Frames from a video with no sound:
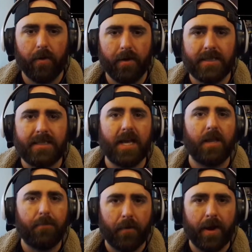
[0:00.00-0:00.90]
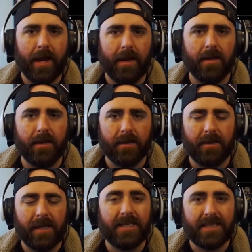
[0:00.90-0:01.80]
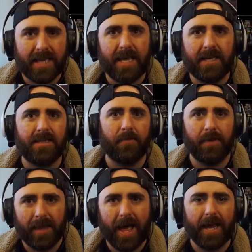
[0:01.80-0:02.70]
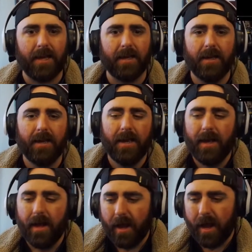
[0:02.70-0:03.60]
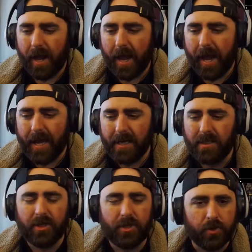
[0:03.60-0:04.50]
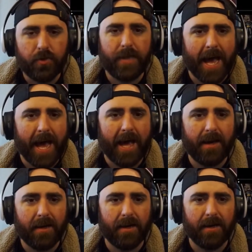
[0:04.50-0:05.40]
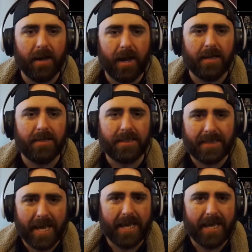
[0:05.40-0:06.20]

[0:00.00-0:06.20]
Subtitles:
celebrate these things that we like. And to do that and to say